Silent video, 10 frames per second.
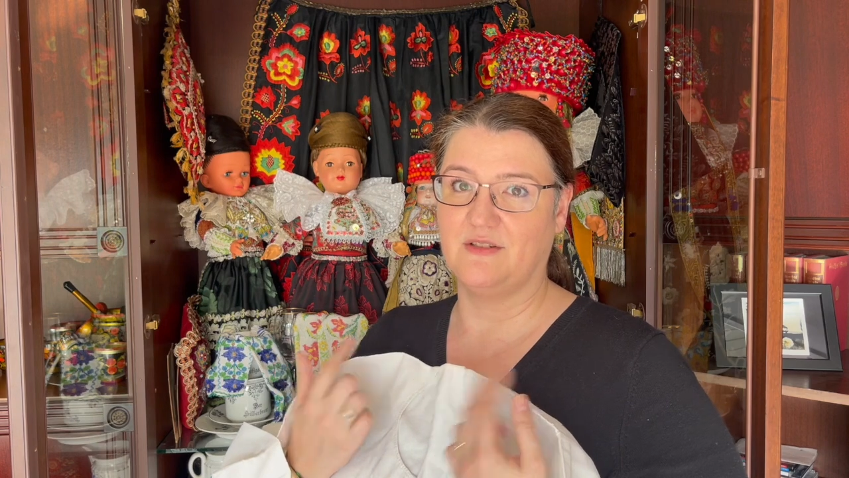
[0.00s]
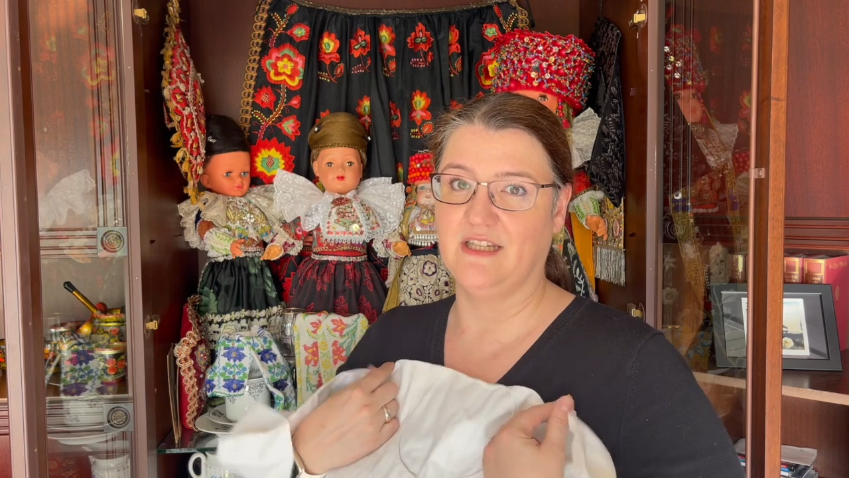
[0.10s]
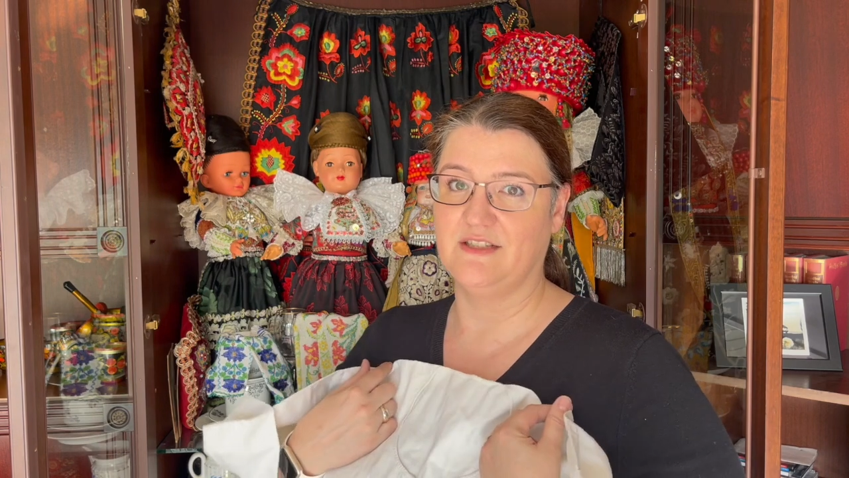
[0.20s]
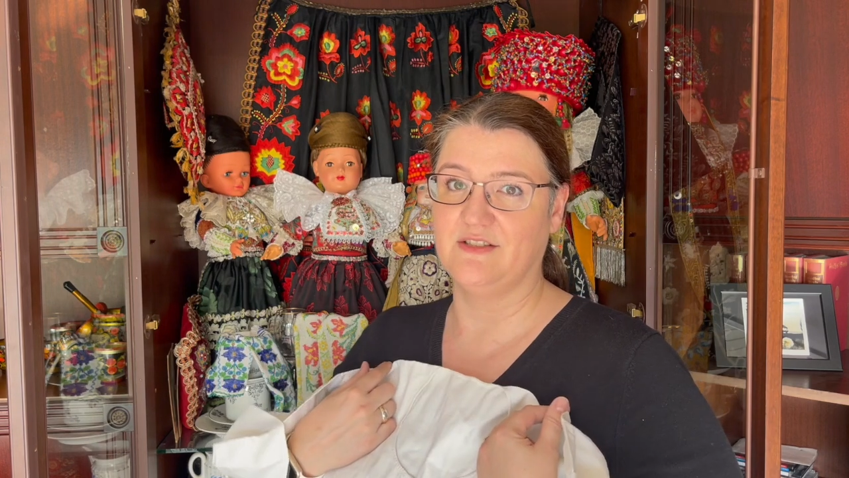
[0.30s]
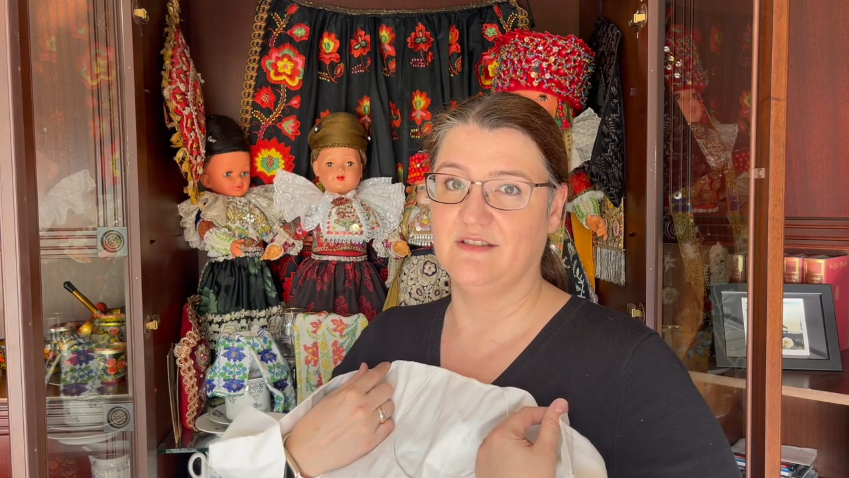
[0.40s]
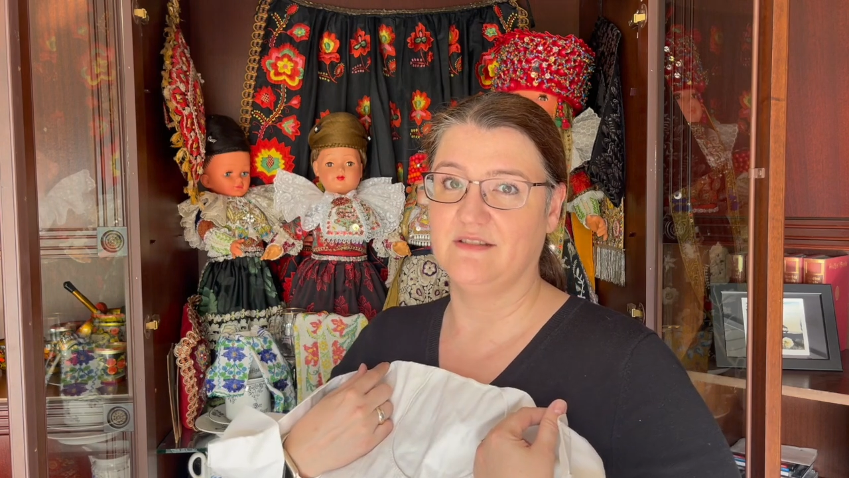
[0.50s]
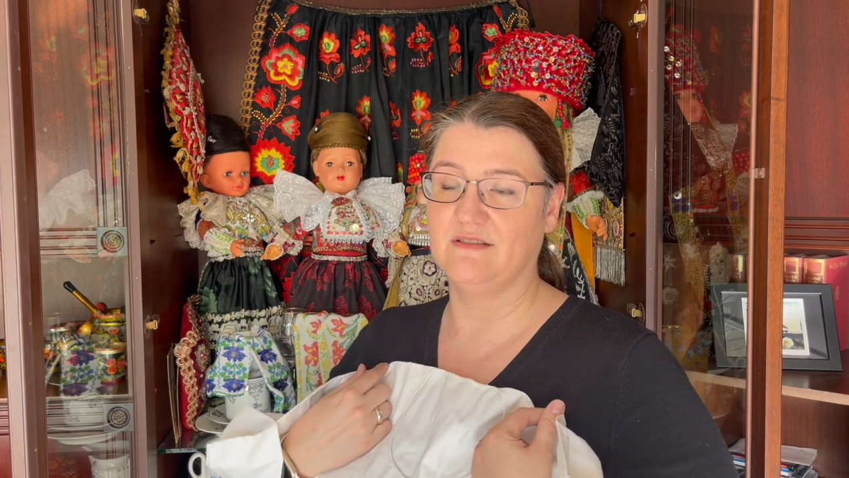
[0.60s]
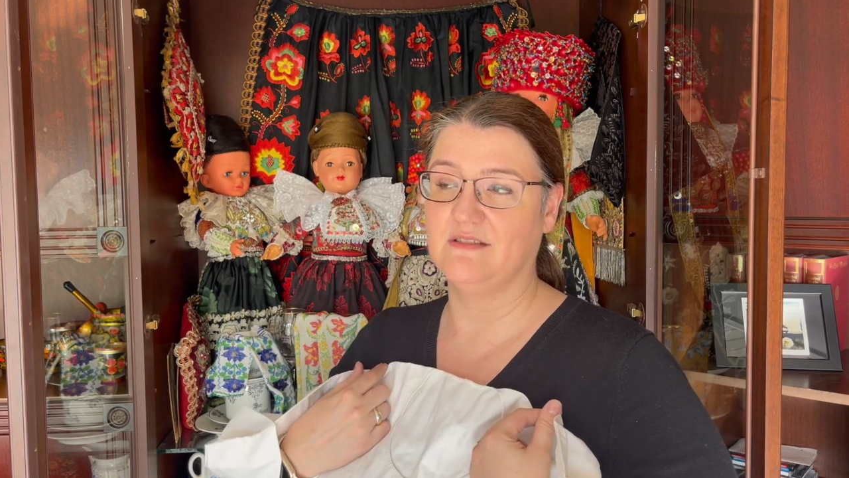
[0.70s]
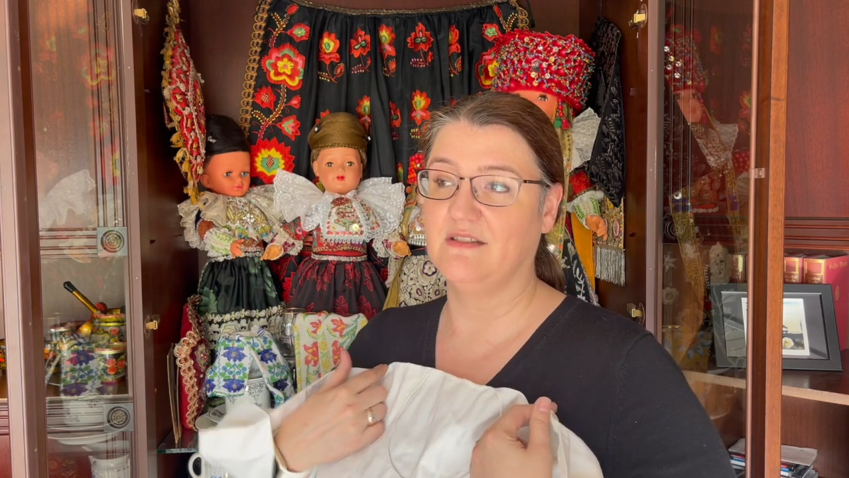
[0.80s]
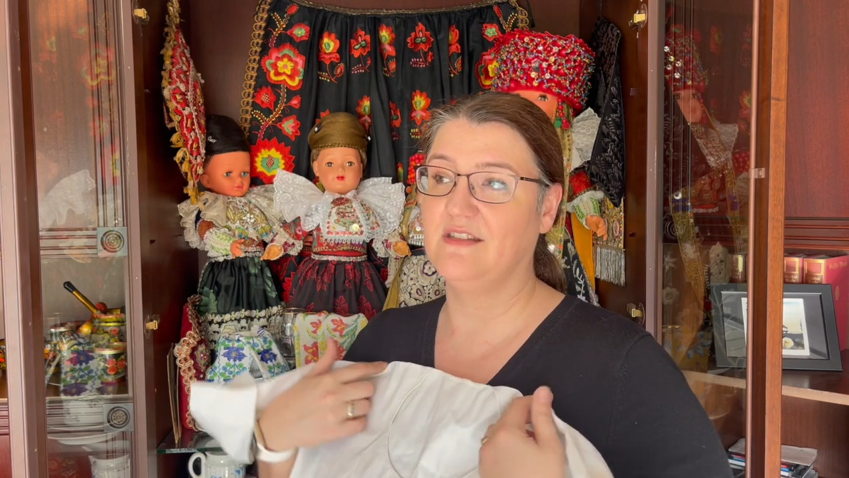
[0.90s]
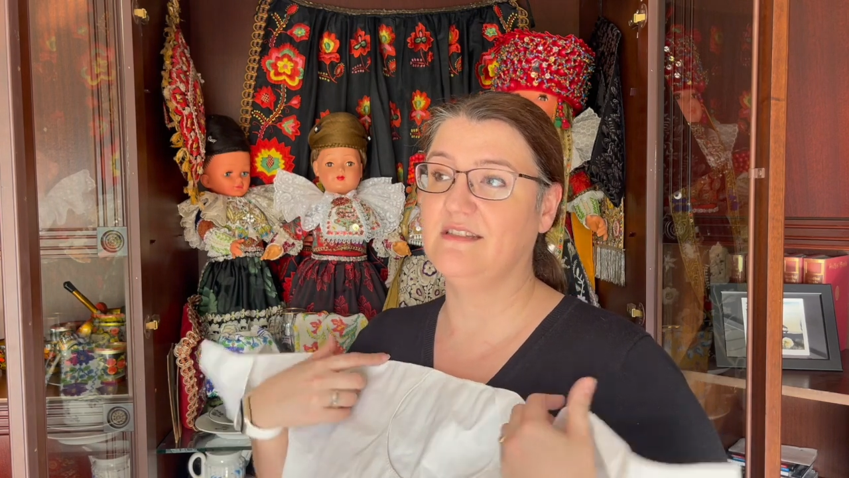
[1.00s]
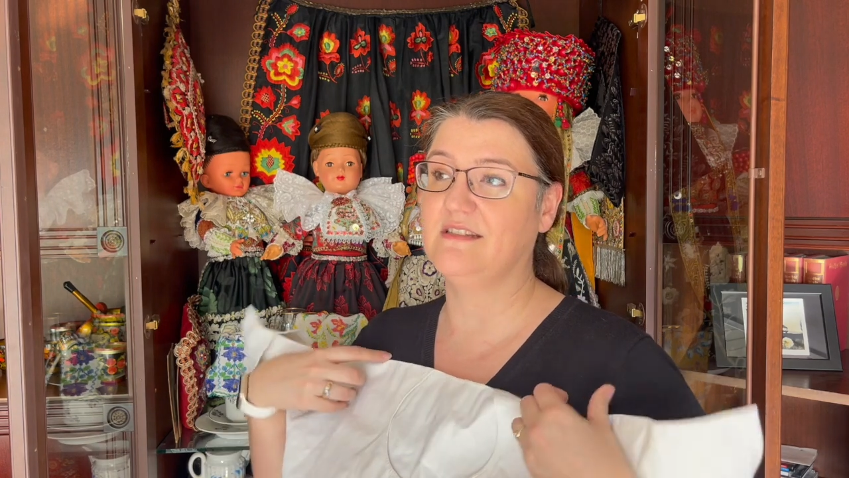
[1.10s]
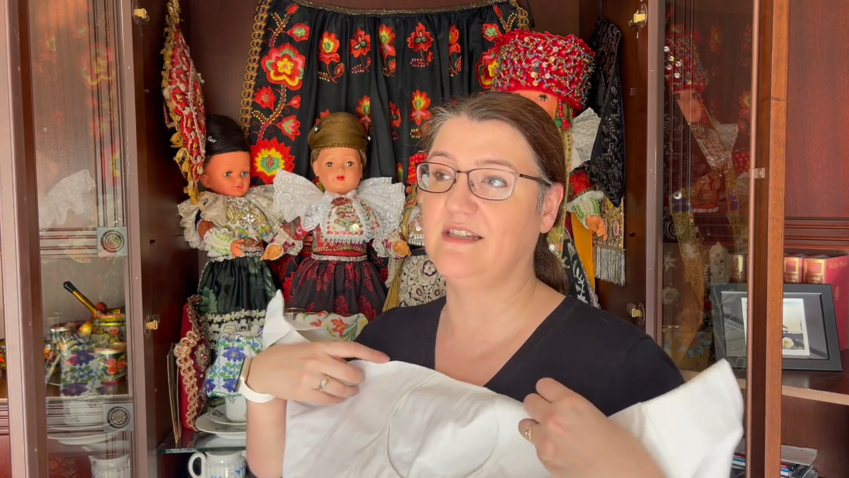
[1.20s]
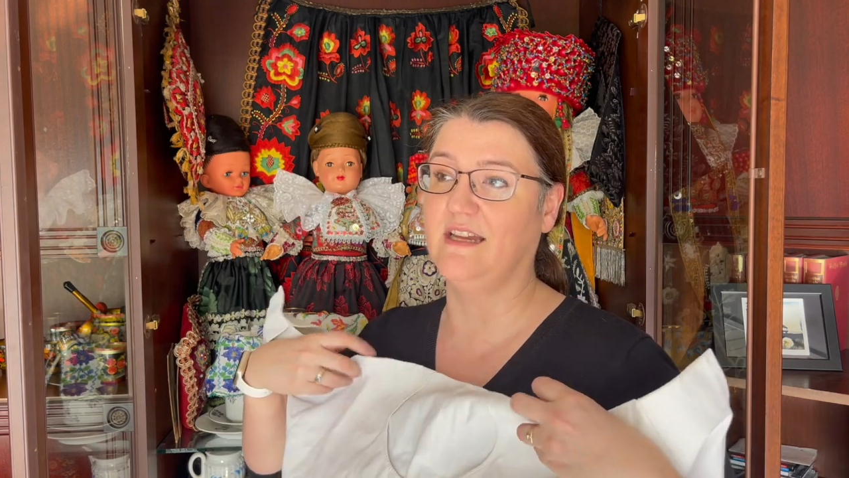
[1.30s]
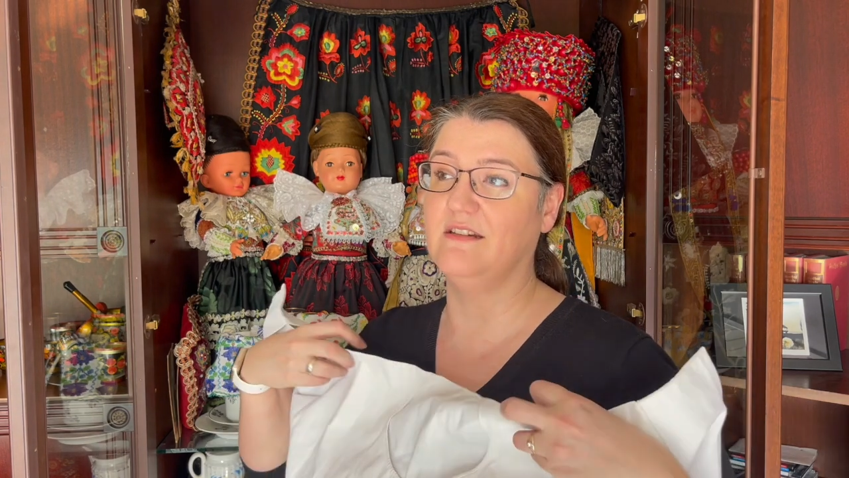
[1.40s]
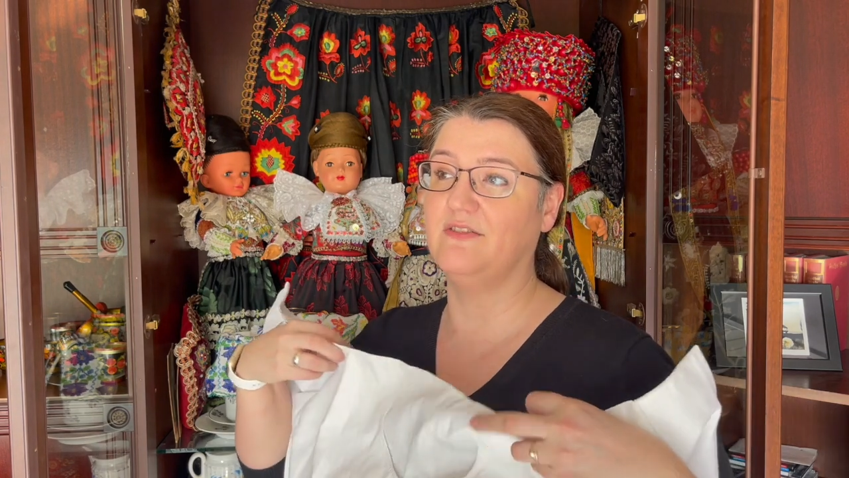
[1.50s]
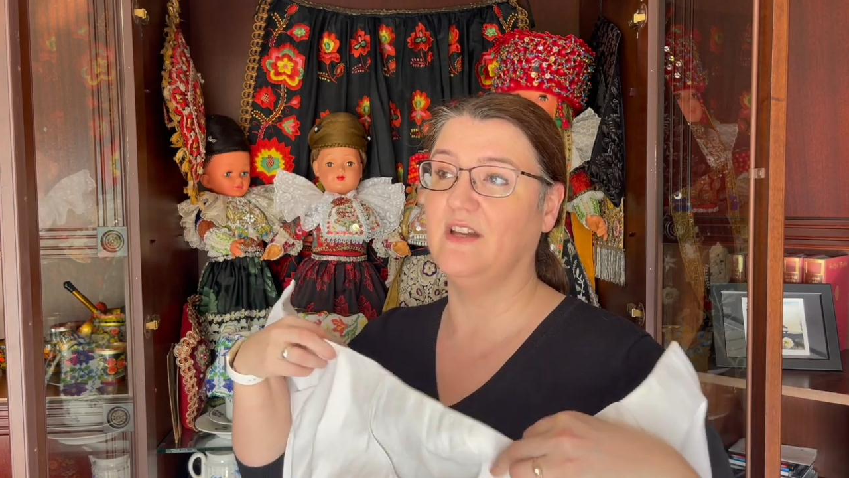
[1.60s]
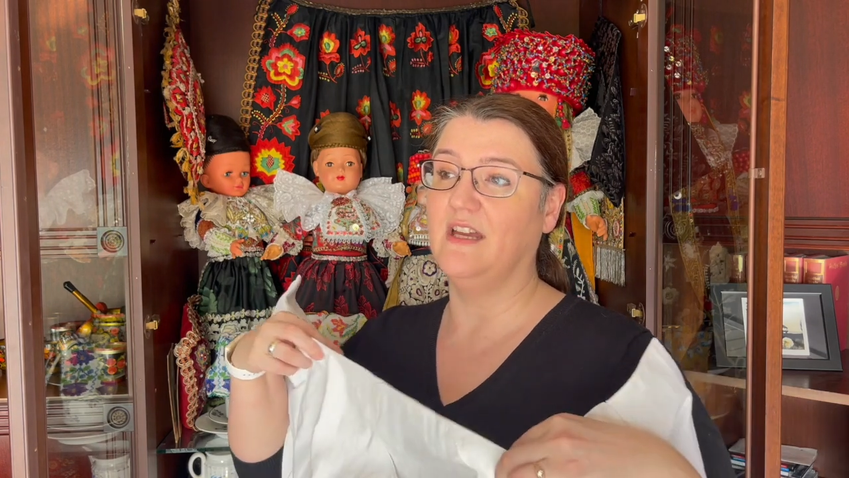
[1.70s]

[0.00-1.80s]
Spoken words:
occasions. So this is kind of,